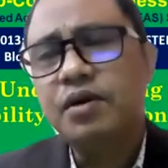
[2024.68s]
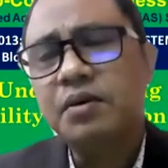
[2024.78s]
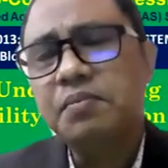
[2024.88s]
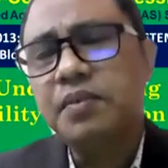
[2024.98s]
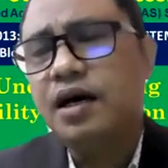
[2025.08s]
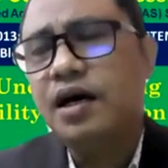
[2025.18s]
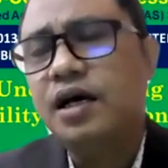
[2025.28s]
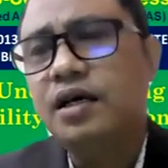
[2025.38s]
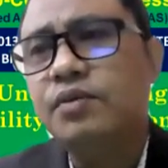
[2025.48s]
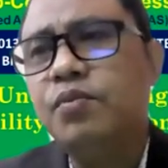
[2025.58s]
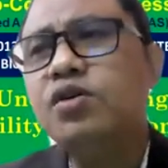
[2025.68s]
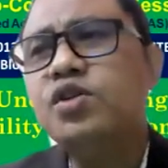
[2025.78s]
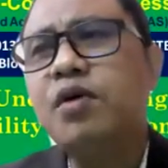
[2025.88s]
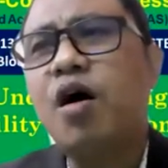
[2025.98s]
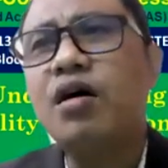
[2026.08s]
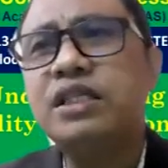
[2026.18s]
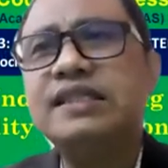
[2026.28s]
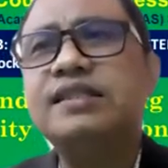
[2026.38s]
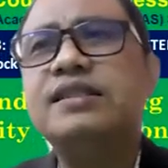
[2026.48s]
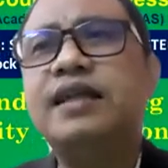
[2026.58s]
Some of the
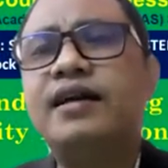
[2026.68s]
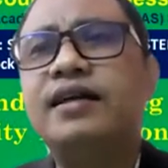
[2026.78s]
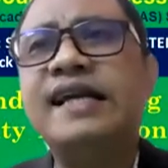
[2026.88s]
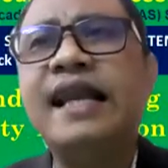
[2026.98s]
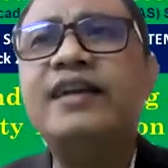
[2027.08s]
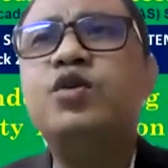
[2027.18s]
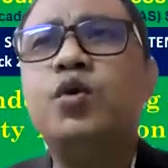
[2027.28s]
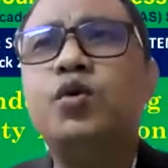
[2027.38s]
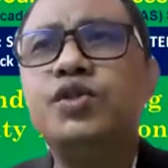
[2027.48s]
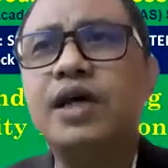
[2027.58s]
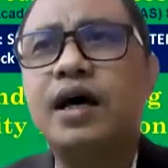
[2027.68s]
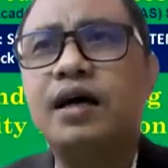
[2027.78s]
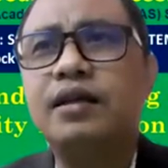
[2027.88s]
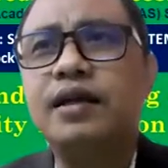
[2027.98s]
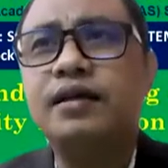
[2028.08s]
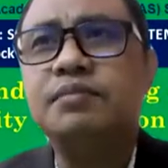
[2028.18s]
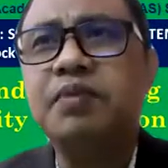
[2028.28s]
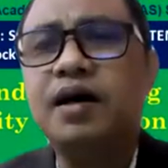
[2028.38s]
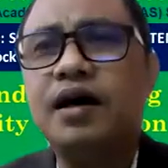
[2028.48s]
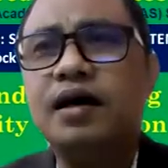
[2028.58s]
most of the authors that relate those
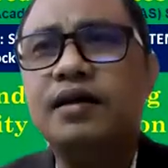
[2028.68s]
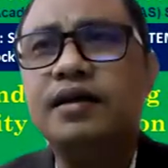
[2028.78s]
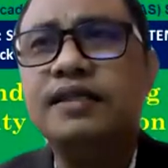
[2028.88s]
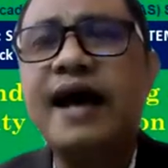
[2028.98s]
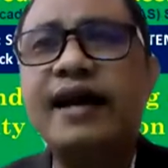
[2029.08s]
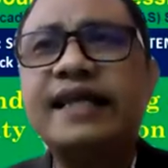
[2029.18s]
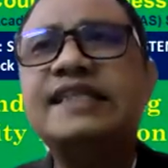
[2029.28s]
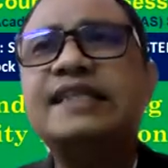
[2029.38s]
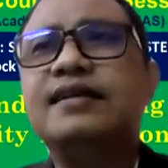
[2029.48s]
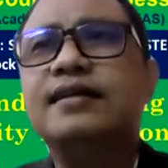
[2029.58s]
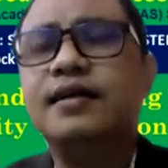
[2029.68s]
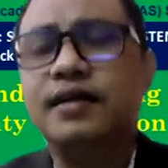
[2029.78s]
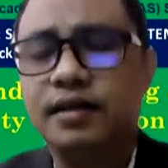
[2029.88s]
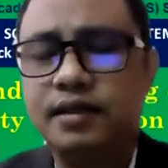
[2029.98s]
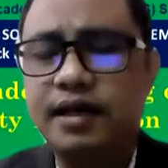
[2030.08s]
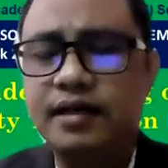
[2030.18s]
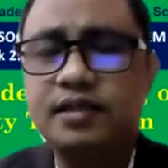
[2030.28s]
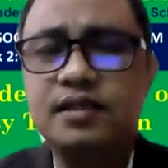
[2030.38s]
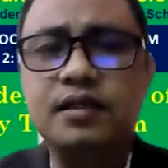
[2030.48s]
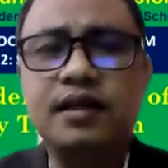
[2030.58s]
the dialectic
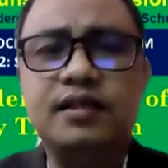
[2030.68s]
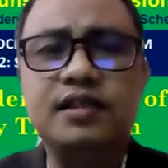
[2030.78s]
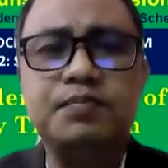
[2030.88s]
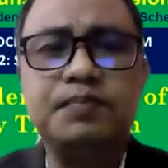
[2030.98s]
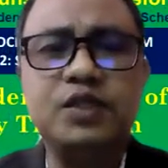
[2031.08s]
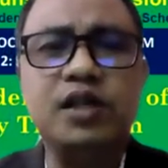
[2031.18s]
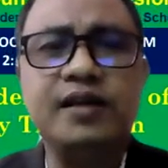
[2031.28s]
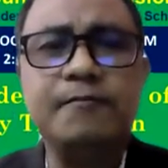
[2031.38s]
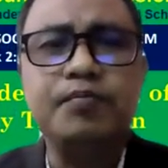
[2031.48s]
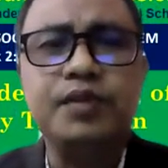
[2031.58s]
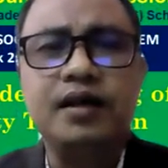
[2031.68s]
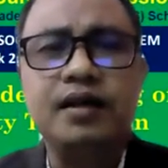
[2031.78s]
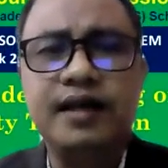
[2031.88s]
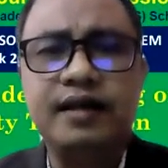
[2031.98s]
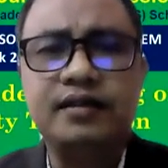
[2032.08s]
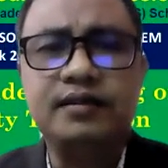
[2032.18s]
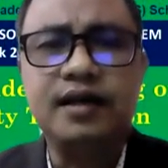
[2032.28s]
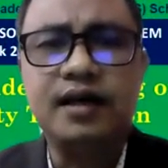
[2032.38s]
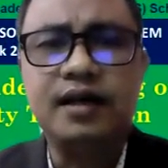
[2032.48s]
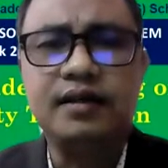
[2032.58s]
that is this particularly
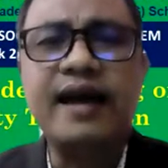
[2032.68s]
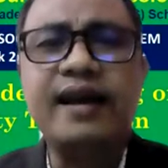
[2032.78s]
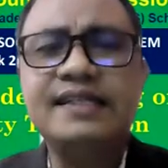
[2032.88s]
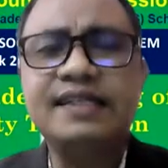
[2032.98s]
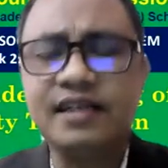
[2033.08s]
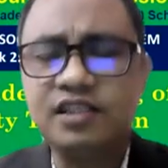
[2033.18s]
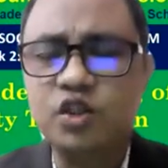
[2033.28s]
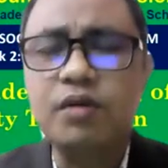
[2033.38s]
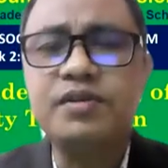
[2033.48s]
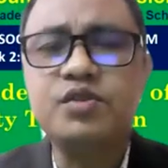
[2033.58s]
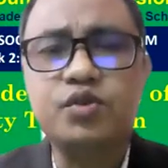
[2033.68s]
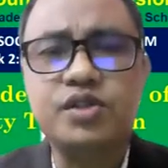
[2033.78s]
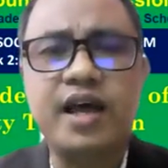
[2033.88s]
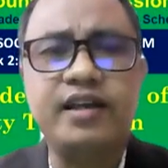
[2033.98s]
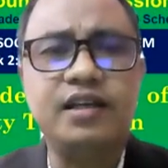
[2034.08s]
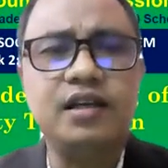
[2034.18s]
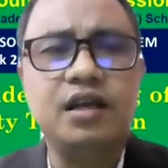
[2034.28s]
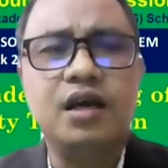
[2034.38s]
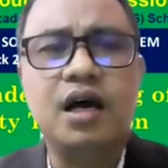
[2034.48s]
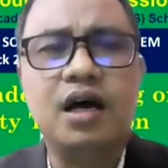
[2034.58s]
dialectical theory of
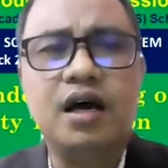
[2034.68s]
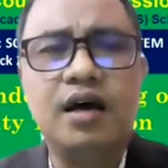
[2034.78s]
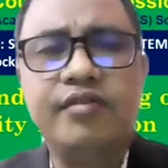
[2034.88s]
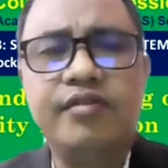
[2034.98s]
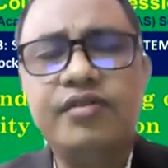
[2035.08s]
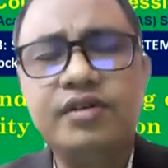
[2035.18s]
society.